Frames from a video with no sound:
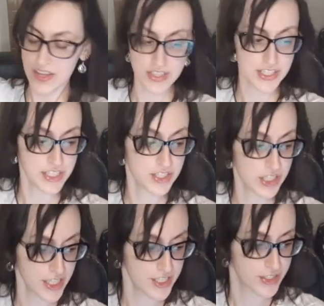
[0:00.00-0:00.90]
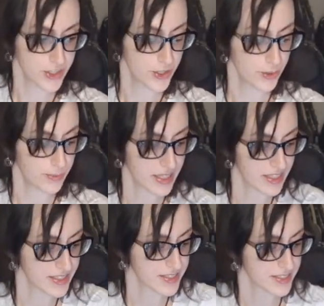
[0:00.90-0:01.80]
This is good too,
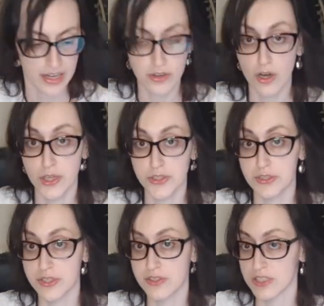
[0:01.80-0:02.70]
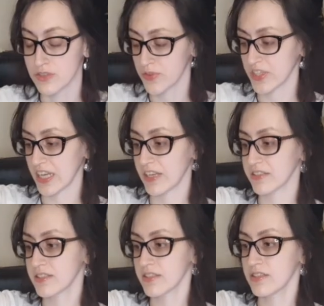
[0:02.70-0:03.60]
because I could also use this for
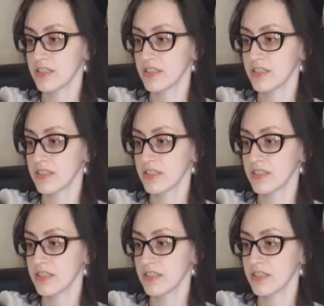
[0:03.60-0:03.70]
Dade's